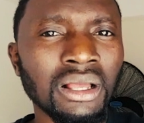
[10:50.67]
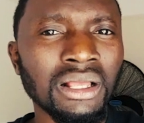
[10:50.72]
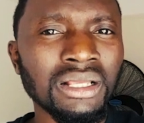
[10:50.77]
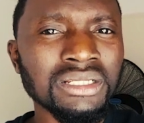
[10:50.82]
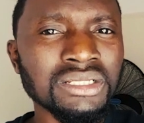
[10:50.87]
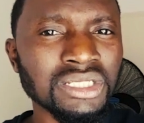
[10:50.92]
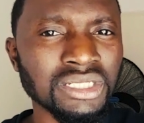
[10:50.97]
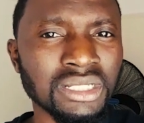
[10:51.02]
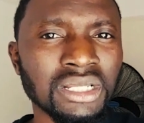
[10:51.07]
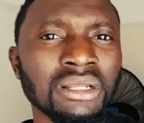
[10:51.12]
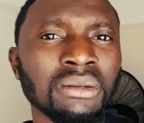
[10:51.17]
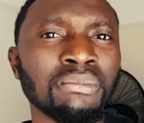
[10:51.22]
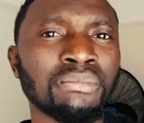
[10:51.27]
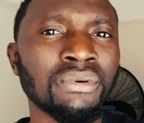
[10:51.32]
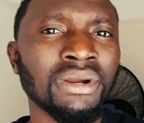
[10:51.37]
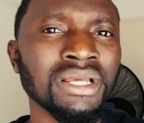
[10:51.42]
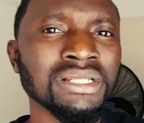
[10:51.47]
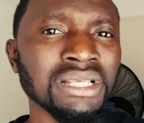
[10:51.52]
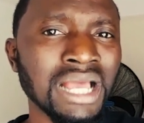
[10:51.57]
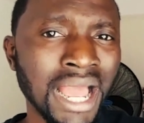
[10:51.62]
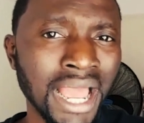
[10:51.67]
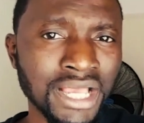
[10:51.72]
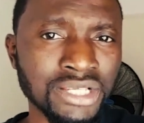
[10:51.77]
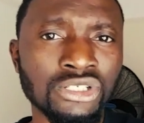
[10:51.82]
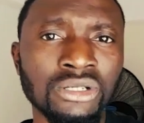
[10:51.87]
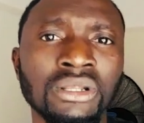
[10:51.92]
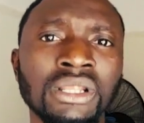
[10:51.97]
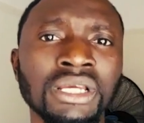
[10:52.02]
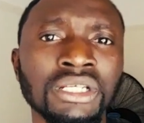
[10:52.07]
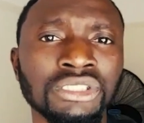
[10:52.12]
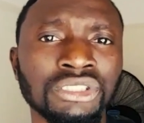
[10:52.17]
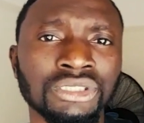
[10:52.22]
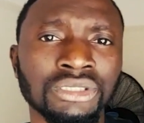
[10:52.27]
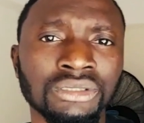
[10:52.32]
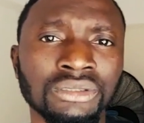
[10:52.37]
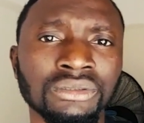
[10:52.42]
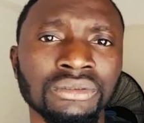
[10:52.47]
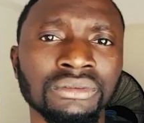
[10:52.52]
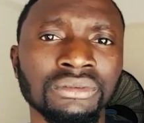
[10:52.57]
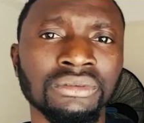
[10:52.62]
celebrate
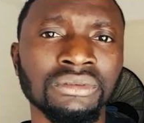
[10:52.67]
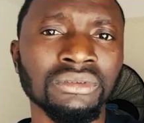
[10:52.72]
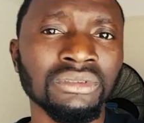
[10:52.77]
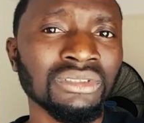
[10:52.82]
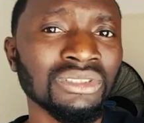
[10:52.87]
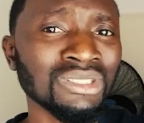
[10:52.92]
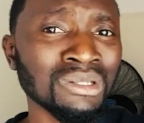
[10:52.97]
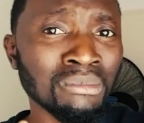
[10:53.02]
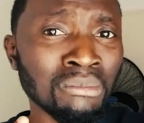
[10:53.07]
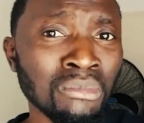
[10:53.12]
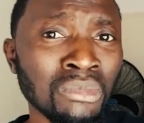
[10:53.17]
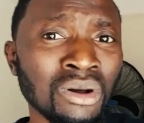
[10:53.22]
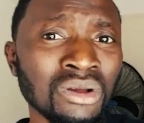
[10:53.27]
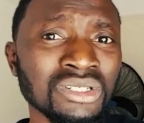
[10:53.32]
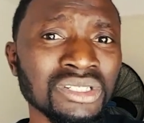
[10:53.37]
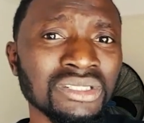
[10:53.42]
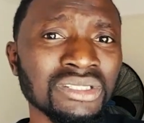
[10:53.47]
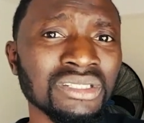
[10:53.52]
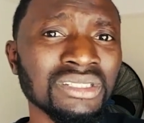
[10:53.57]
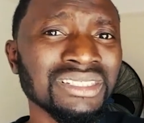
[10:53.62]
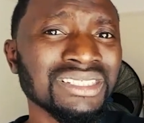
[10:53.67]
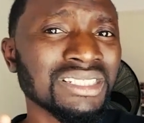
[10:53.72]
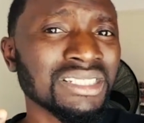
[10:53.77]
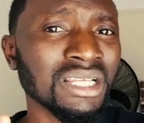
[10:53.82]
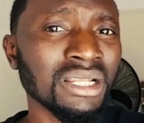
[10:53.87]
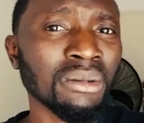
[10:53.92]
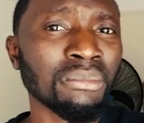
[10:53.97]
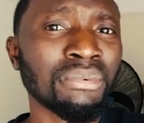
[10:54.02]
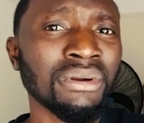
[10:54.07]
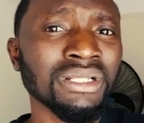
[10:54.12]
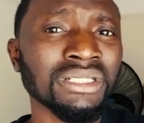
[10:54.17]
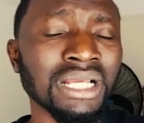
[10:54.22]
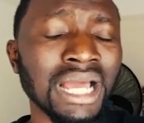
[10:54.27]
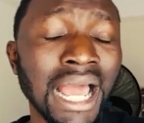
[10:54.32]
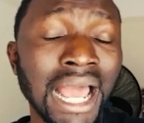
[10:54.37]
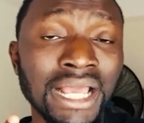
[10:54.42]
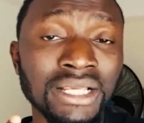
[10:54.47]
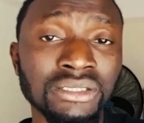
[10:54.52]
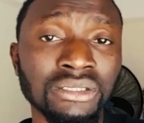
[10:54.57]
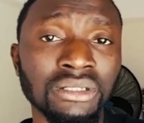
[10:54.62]
isolation. You must celebrate
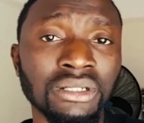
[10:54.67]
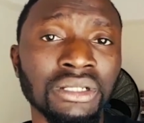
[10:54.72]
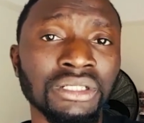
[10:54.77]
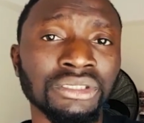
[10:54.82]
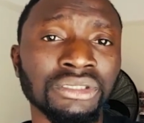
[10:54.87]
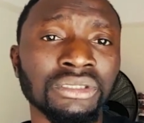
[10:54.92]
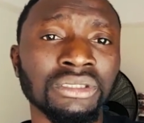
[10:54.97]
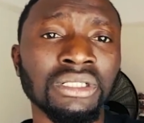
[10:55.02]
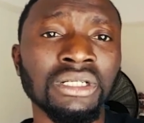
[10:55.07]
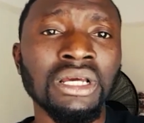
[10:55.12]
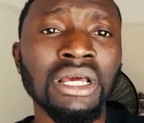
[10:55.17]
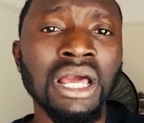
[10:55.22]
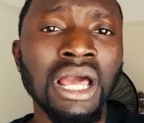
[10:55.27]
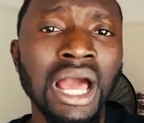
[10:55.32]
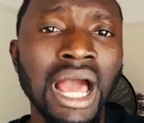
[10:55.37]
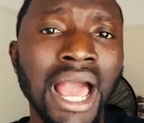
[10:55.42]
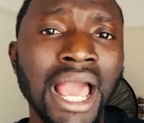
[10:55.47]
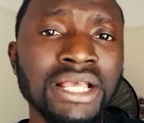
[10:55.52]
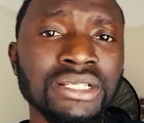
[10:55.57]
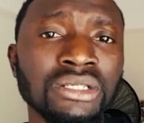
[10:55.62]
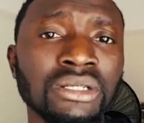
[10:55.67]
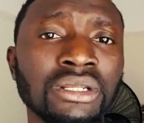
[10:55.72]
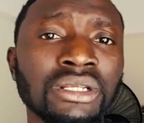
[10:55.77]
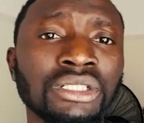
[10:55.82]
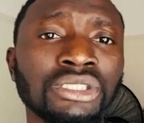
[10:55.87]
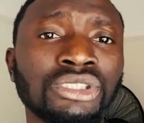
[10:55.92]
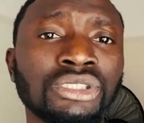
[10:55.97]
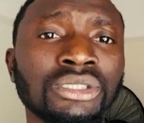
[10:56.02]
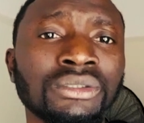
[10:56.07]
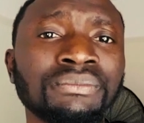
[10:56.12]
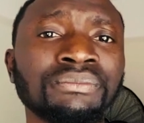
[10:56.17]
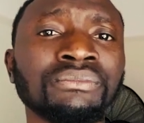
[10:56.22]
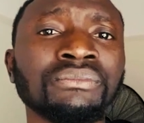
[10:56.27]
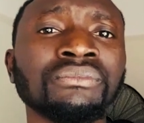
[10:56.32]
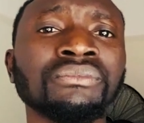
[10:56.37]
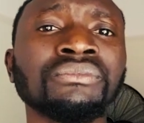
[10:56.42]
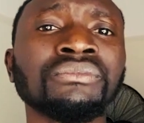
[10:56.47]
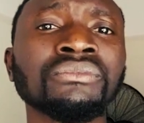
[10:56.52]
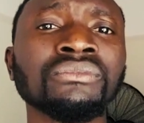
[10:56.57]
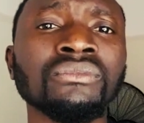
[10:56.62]
isolation. Isolation
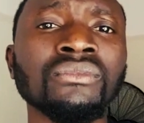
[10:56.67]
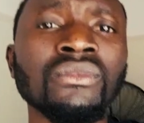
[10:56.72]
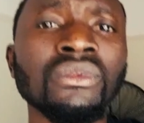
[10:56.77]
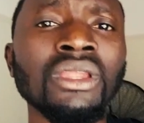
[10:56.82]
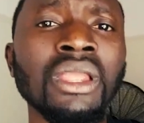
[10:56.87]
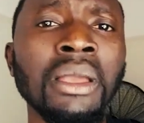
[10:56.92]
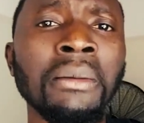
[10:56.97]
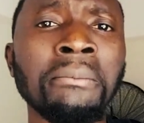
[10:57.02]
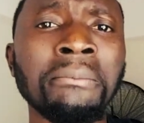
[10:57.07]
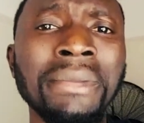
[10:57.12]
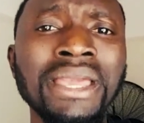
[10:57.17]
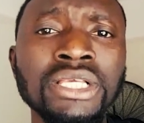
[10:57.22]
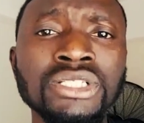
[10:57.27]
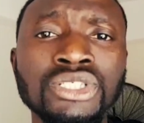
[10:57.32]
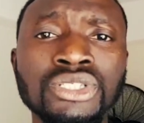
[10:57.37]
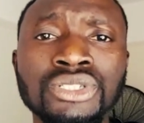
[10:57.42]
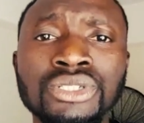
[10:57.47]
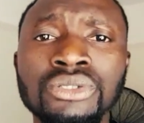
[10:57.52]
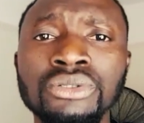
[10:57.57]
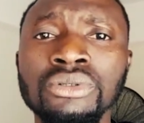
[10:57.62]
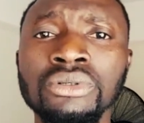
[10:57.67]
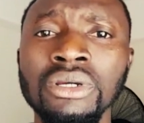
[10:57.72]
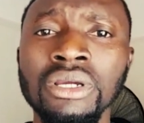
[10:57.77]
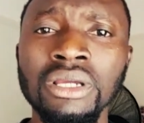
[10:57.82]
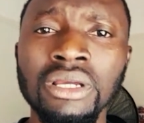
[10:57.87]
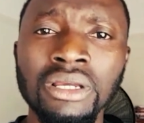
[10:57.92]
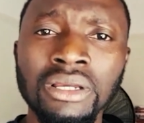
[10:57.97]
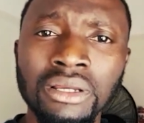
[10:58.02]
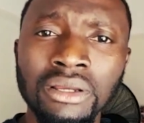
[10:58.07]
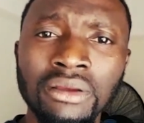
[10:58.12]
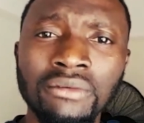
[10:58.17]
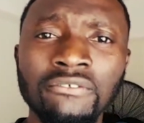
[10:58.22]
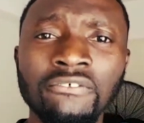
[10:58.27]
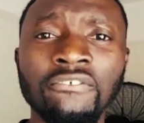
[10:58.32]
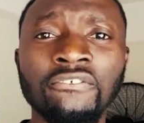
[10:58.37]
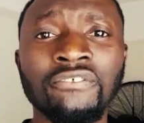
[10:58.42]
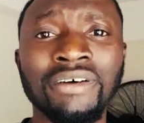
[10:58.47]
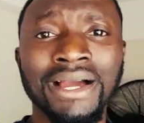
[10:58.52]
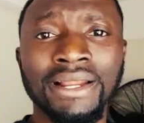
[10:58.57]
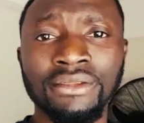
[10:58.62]
makes you
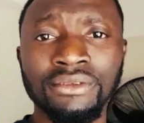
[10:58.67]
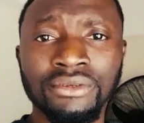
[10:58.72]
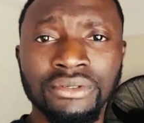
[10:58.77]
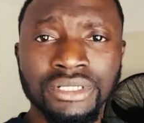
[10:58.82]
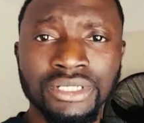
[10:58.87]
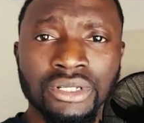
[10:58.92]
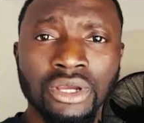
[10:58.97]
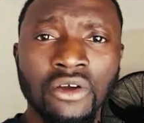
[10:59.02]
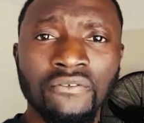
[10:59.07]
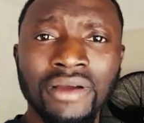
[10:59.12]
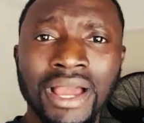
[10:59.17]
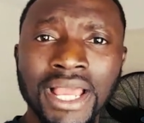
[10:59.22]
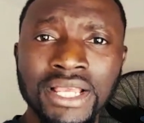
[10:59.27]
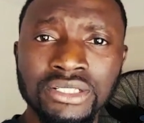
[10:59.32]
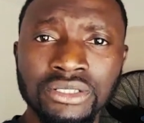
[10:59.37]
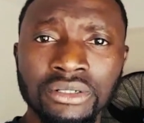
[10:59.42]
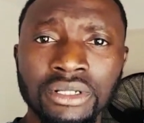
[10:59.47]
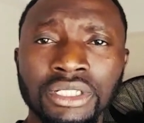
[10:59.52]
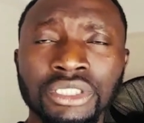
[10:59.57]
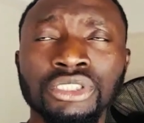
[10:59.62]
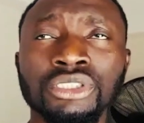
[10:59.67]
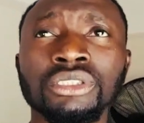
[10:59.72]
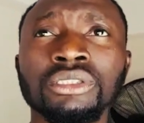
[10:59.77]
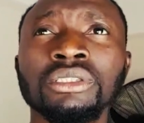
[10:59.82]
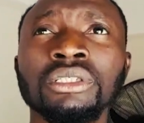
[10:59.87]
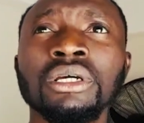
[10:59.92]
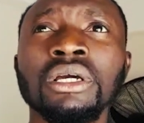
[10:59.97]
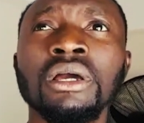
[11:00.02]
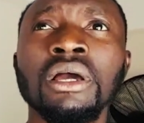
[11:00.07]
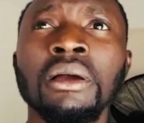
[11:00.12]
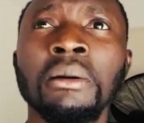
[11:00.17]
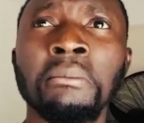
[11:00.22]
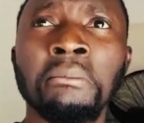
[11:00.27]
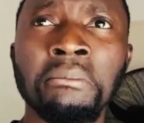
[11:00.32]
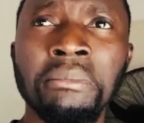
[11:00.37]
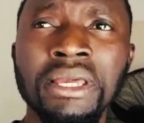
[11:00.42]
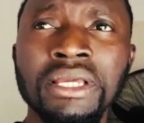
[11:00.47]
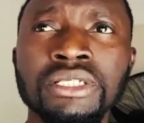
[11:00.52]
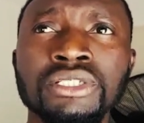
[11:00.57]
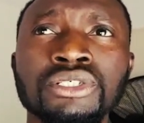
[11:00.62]
value yourself. Isolation
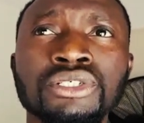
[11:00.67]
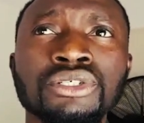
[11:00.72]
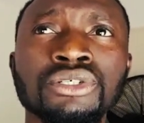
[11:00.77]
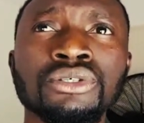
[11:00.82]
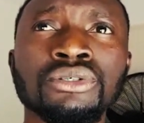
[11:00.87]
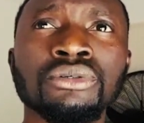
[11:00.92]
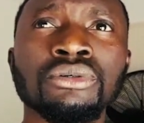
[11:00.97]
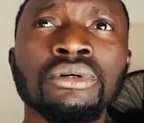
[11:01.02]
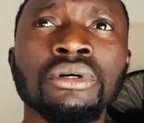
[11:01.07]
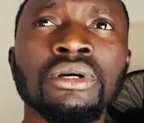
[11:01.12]
makes you